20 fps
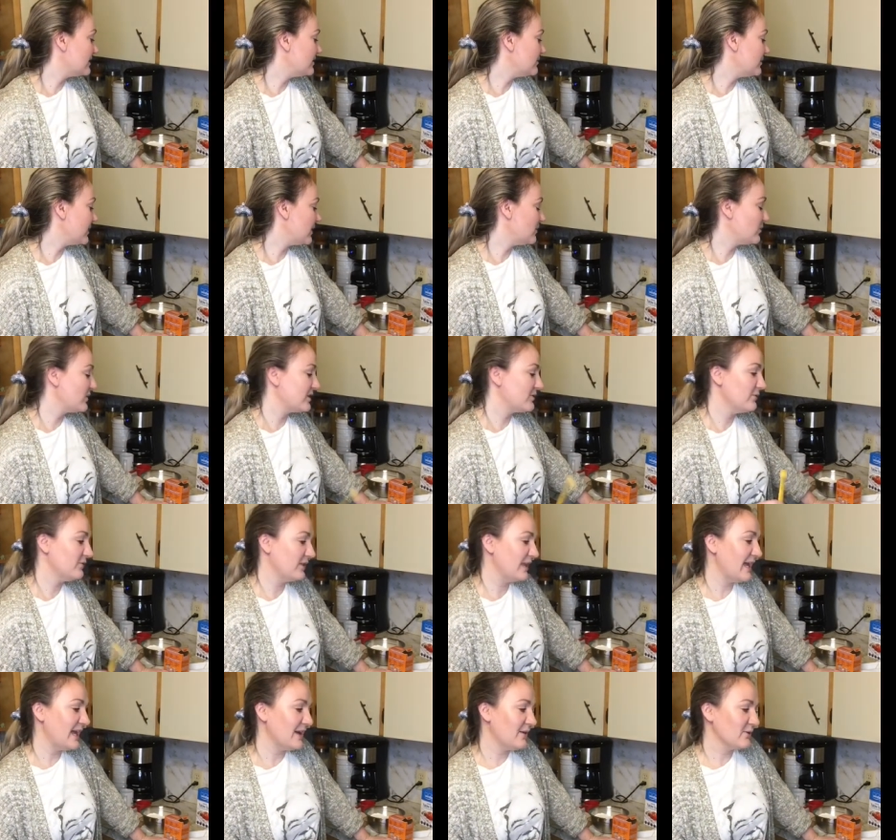But with
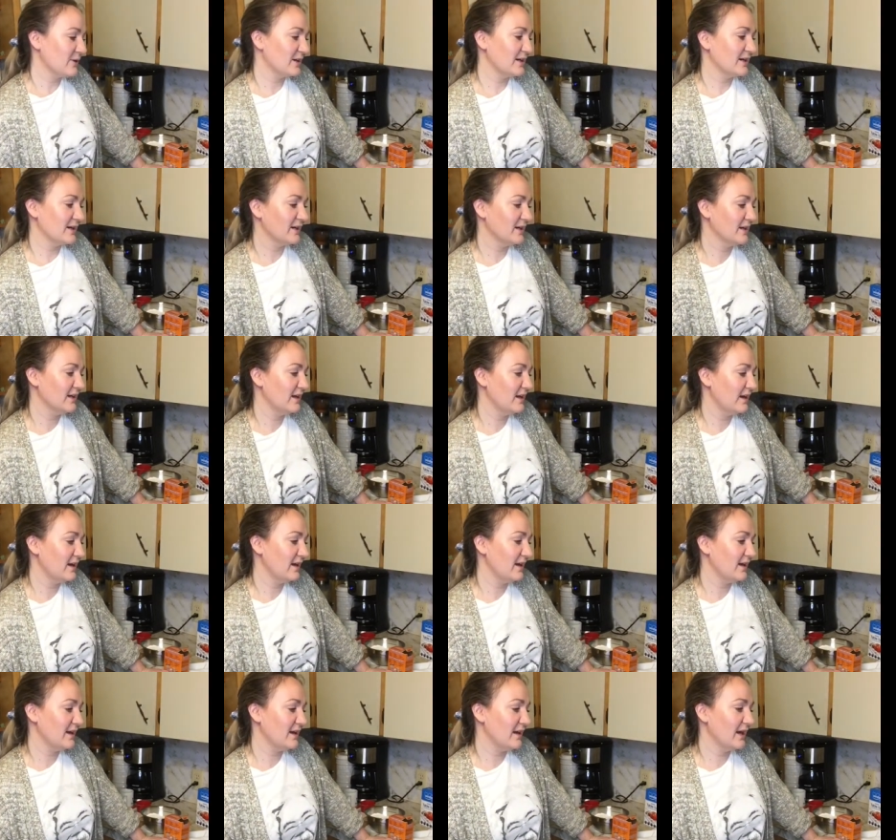flour,
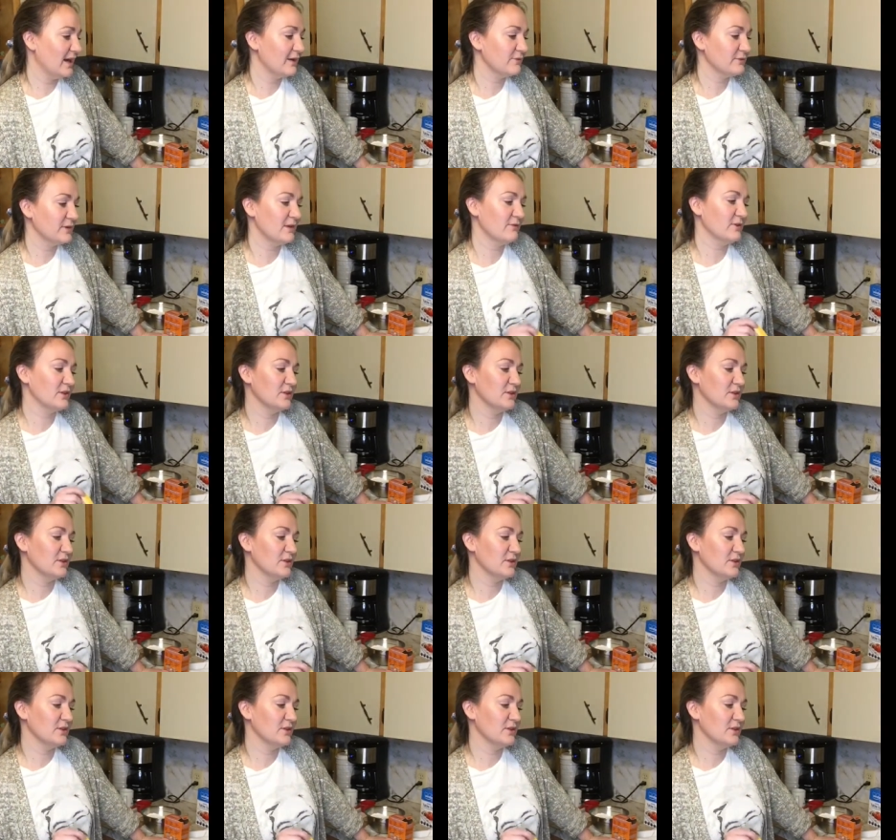I've never